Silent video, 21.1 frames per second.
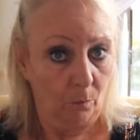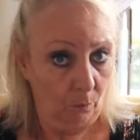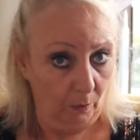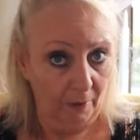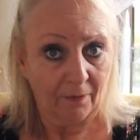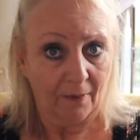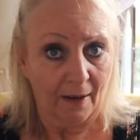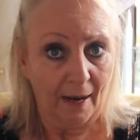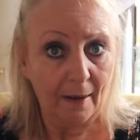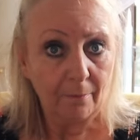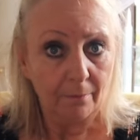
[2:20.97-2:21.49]

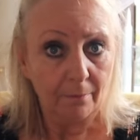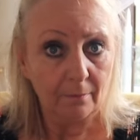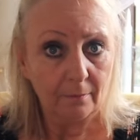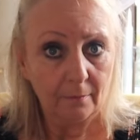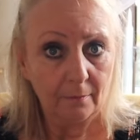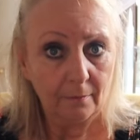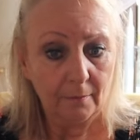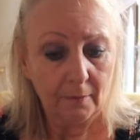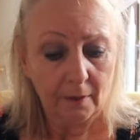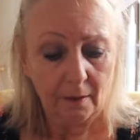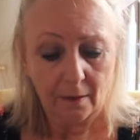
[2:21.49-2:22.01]
with him.
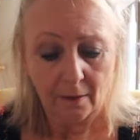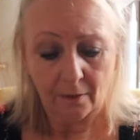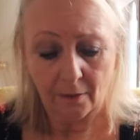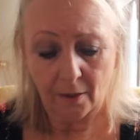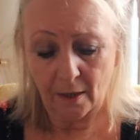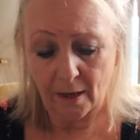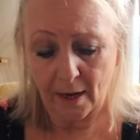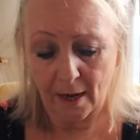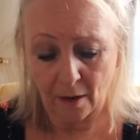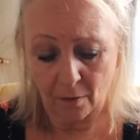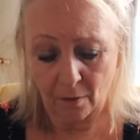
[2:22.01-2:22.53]

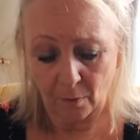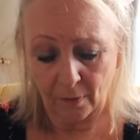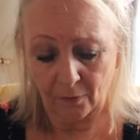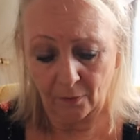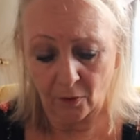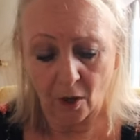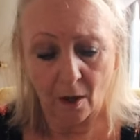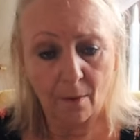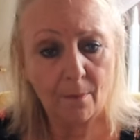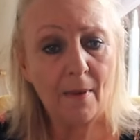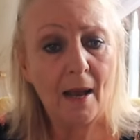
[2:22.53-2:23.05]
So now we've
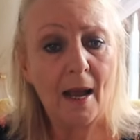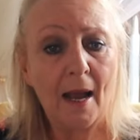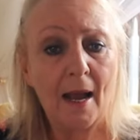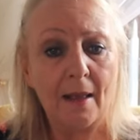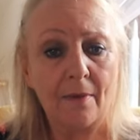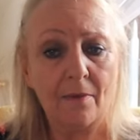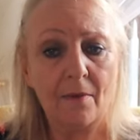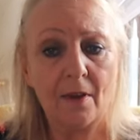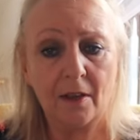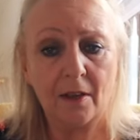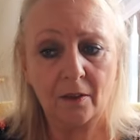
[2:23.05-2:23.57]
got a
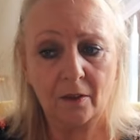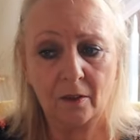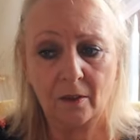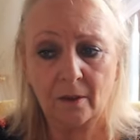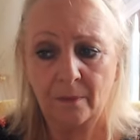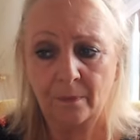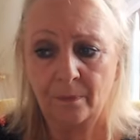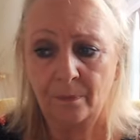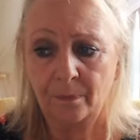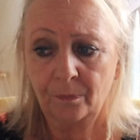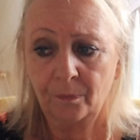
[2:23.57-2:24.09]
man that's
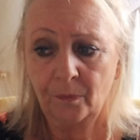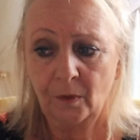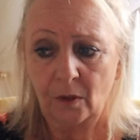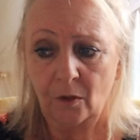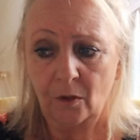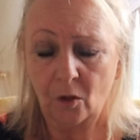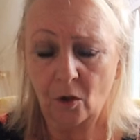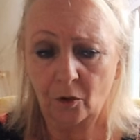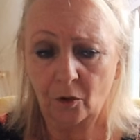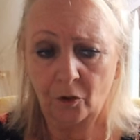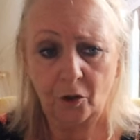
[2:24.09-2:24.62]

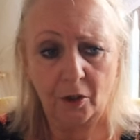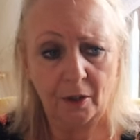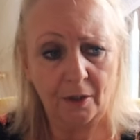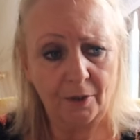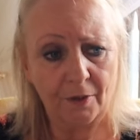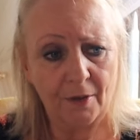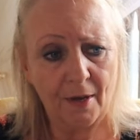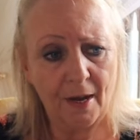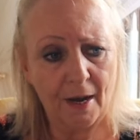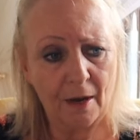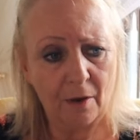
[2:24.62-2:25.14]
not
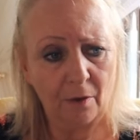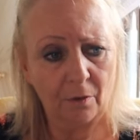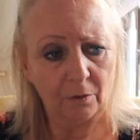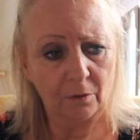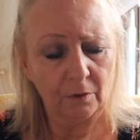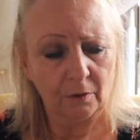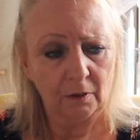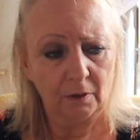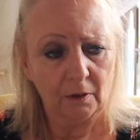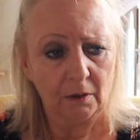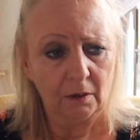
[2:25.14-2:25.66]
just
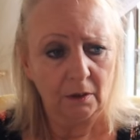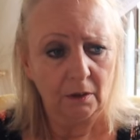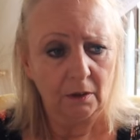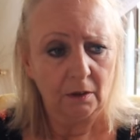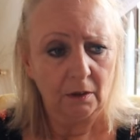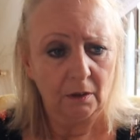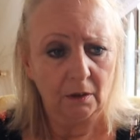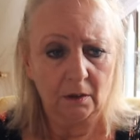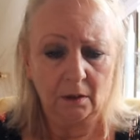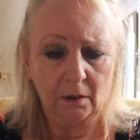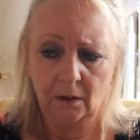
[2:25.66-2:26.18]
now
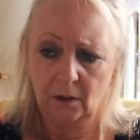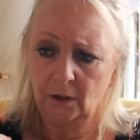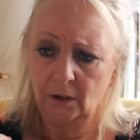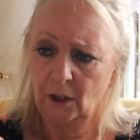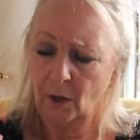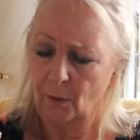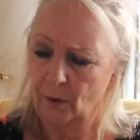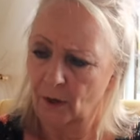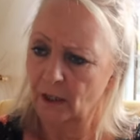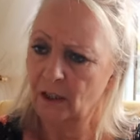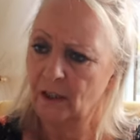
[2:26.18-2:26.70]

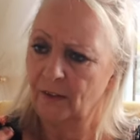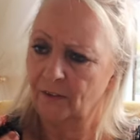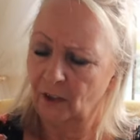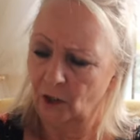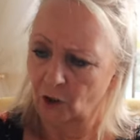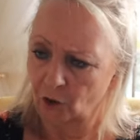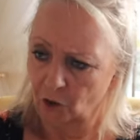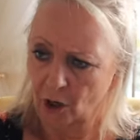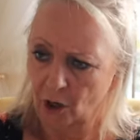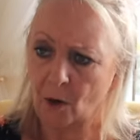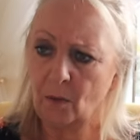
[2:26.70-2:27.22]
coercive
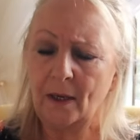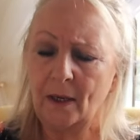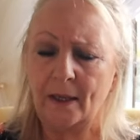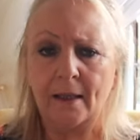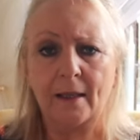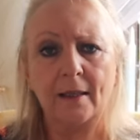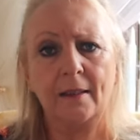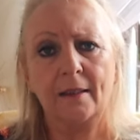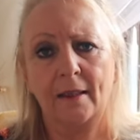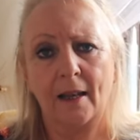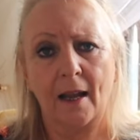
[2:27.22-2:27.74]
control in
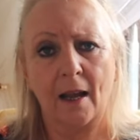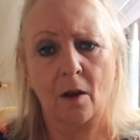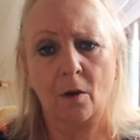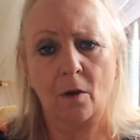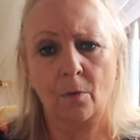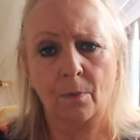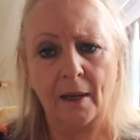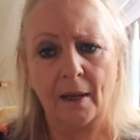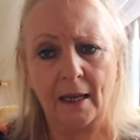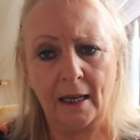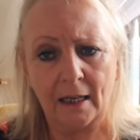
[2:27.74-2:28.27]
this
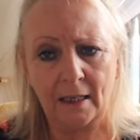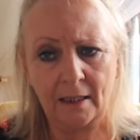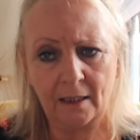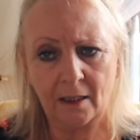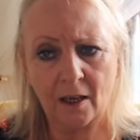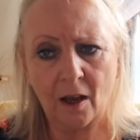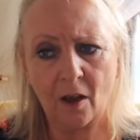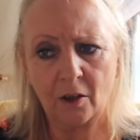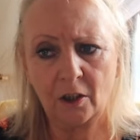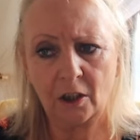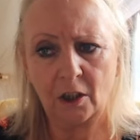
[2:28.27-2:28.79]
girl, but he
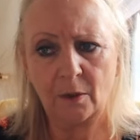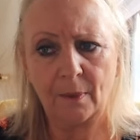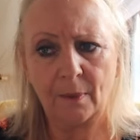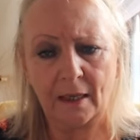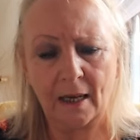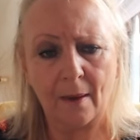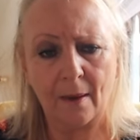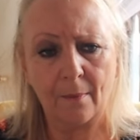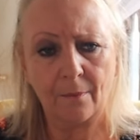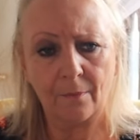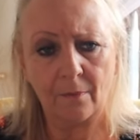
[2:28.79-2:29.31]
starts to
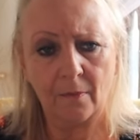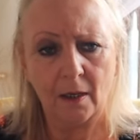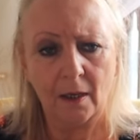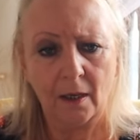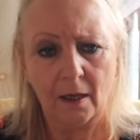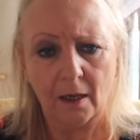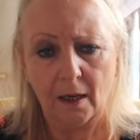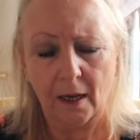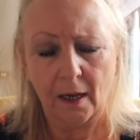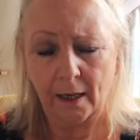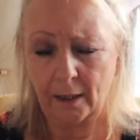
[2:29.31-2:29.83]
become
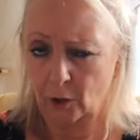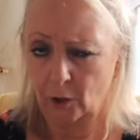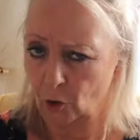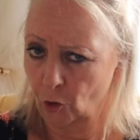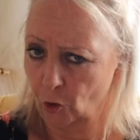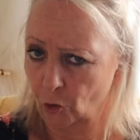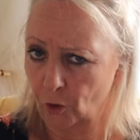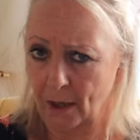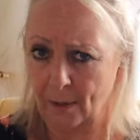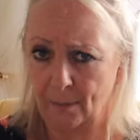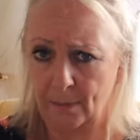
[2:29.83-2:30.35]

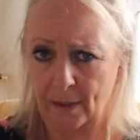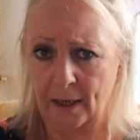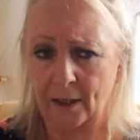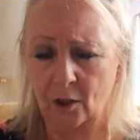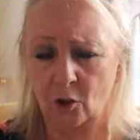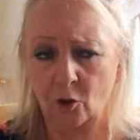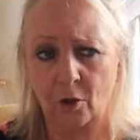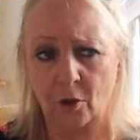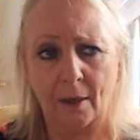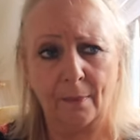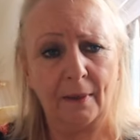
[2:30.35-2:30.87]
extremely,
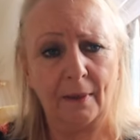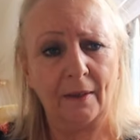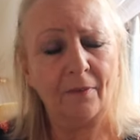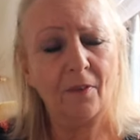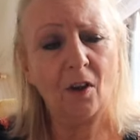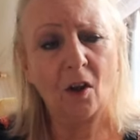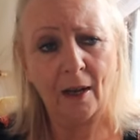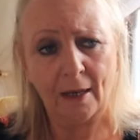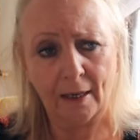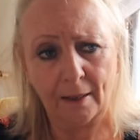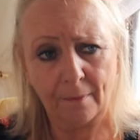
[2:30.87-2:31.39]
extremely
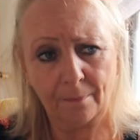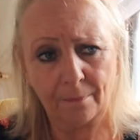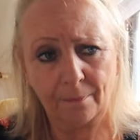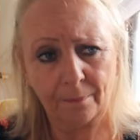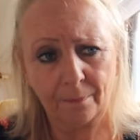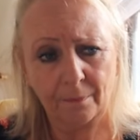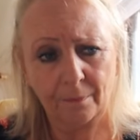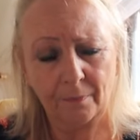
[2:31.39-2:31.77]
violent.